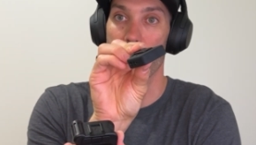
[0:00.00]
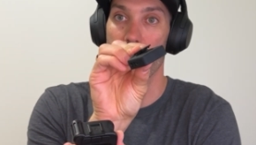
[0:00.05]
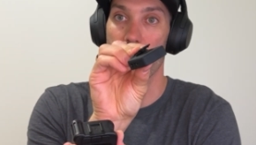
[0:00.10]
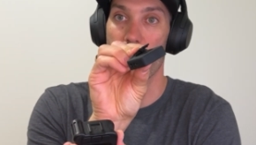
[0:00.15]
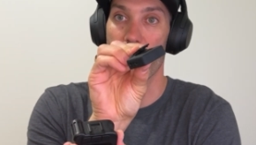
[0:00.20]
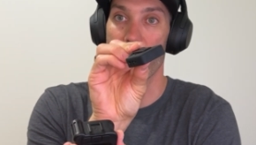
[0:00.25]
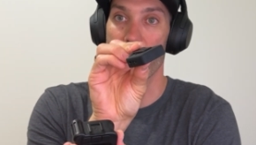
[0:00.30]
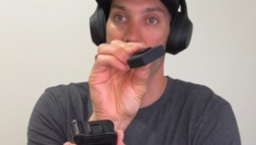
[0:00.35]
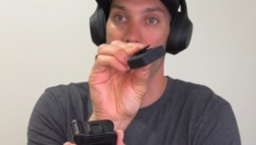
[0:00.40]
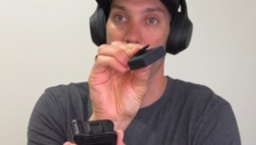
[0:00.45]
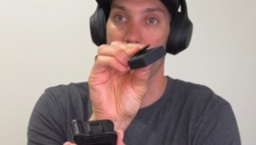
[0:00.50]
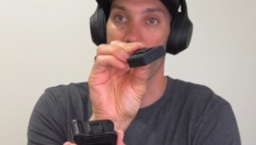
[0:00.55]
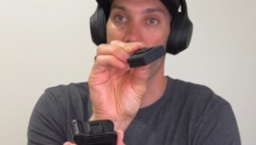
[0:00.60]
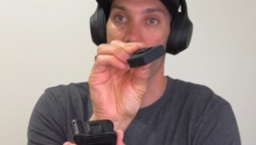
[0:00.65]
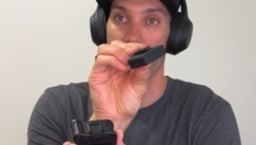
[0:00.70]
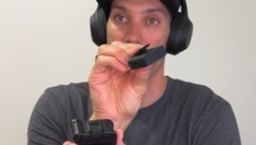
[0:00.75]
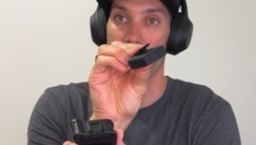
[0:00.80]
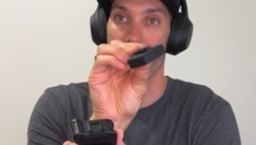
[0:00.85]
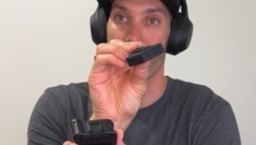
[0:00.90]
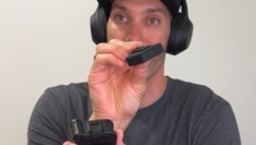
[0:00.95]
basically like
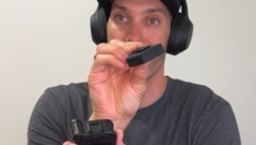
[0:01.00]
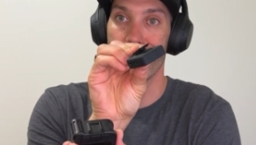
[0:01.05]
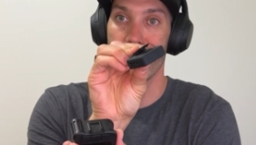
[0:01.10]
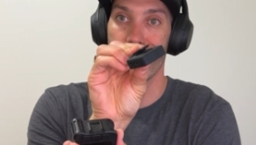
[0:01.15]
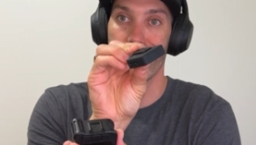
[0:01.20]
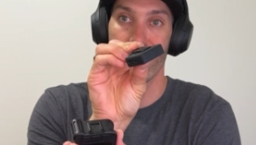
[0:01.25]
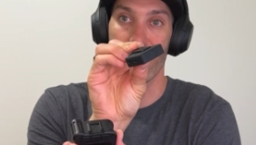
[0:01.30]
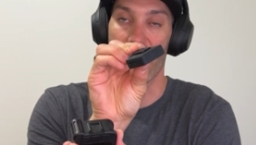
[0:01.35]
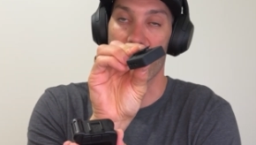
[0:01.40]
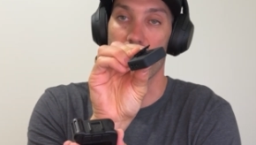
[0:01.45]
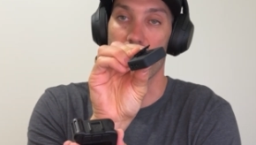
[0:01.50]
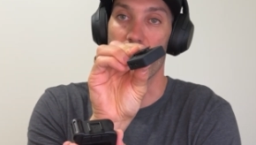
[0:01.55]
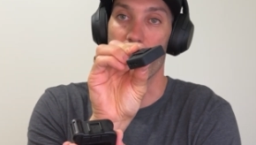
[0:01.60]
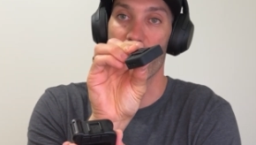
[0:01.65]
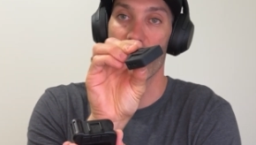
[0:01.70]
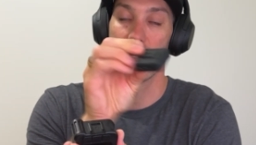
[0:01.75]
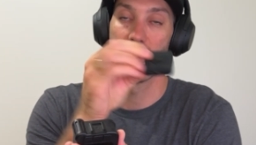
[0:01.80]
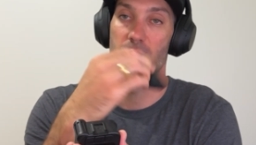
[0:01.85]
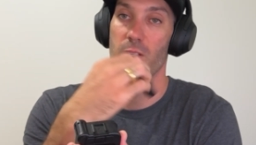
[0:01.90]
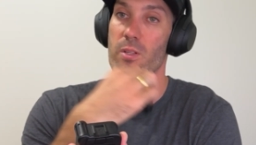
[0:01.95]
a clip
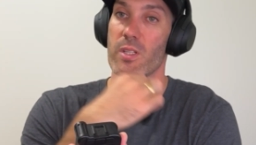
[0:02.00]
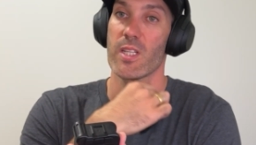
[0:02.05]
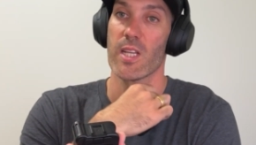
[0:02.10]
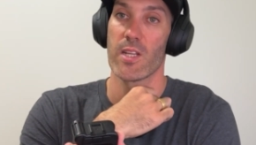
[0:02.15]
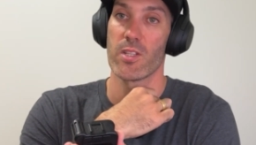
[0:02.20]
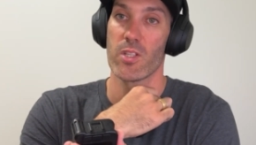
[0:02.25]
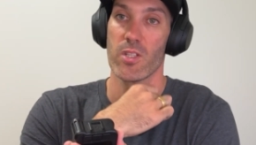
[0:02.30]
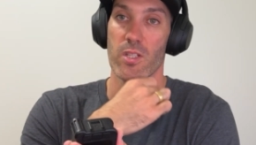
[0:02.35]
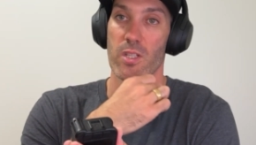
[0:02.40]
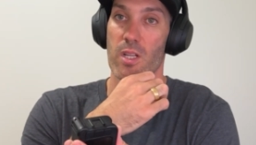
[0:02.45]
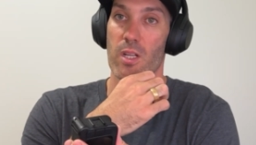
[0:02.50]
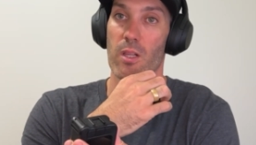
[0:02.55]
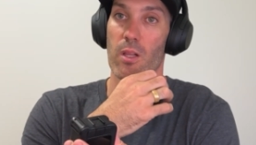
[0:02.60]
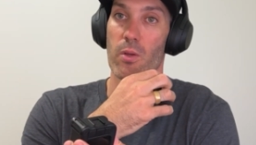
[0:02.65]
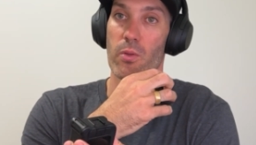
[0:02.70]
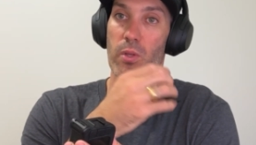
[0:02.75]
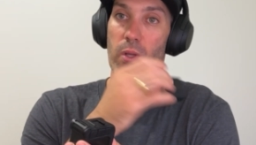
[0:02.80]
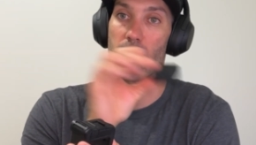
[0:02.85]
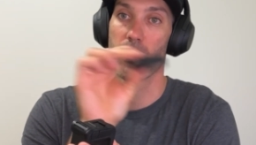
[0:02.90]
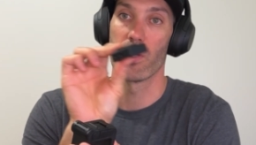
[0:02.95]
to attach it to your
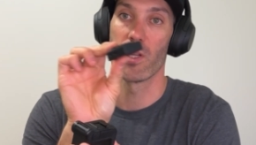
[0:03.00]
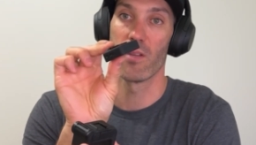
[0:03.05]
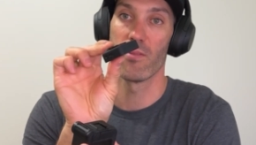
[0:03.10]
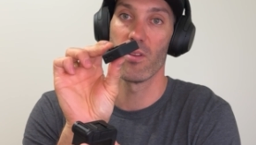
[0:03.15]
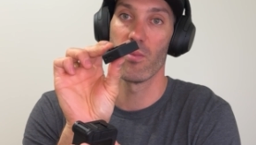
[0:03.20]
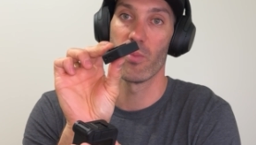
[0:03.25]
clothing or whatever,